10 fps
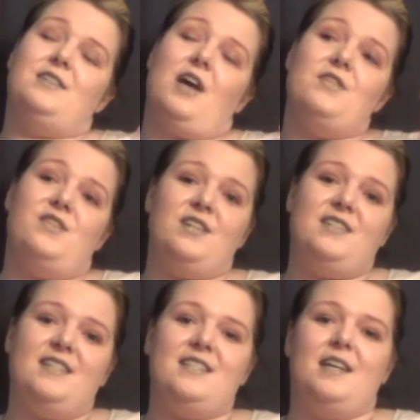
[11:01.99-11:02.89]
on
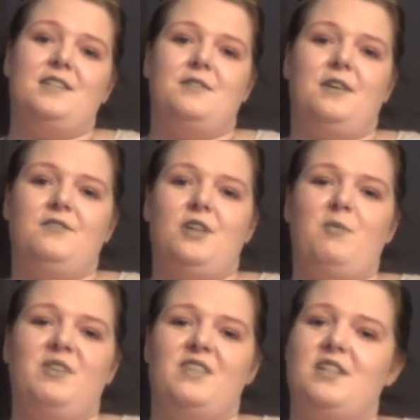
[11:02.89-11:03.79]
Thursdays I do an
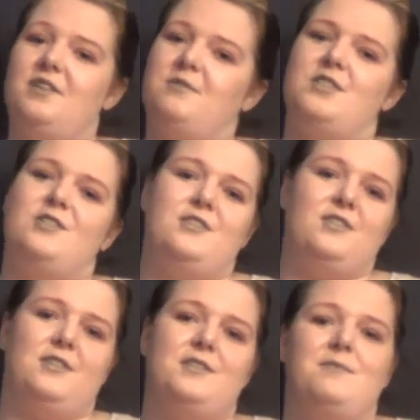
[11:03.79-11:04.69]
off-topic video which is
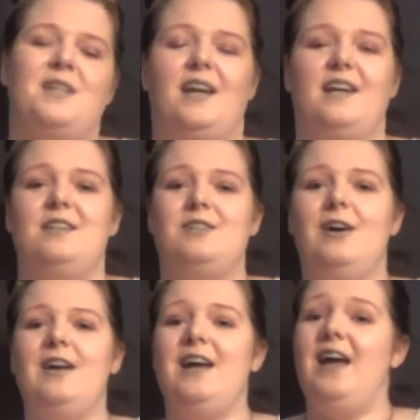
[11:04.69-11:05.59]
just on something I
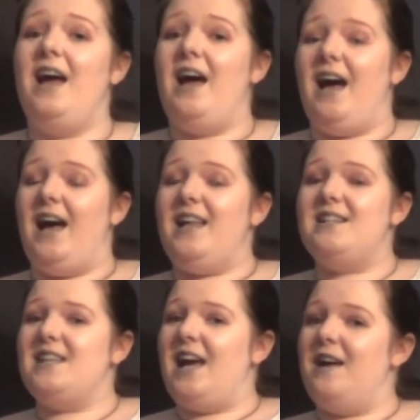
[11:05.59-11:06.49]
enjoy.
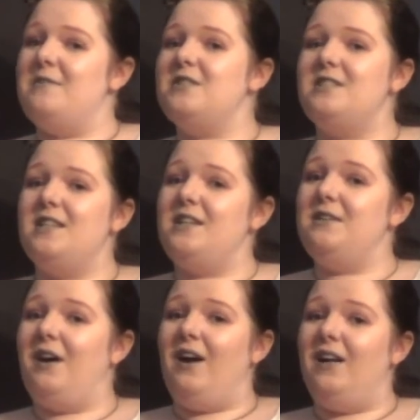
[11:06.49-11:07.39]
And I will see
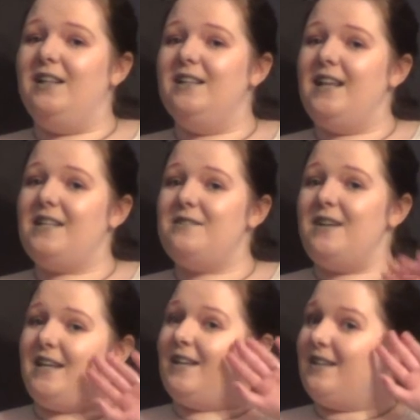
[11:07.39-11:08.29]
you all next
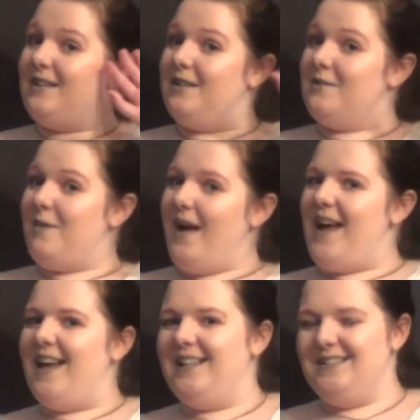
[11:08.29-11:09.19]
week. Goodbye.